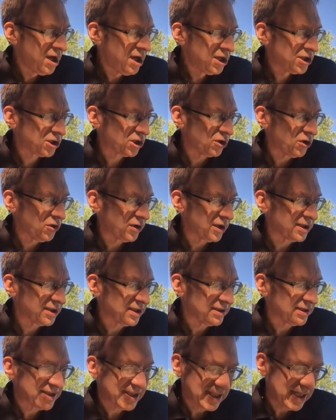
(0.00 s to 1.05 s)
so you
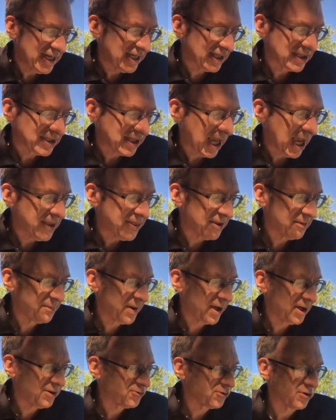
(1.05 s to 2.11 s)
can see inside the
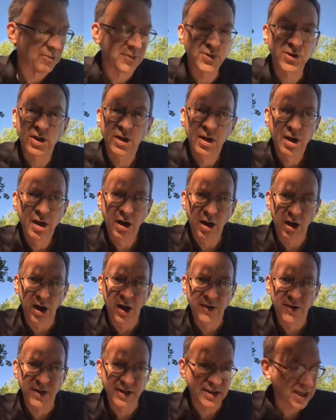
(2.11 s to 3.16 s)
bedrooms
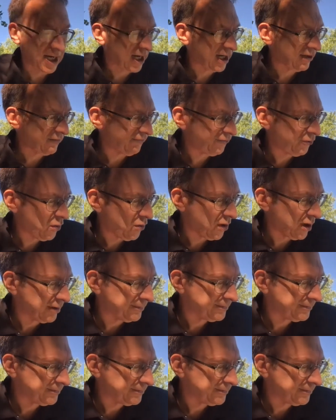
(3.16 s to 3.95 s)
on the second floor.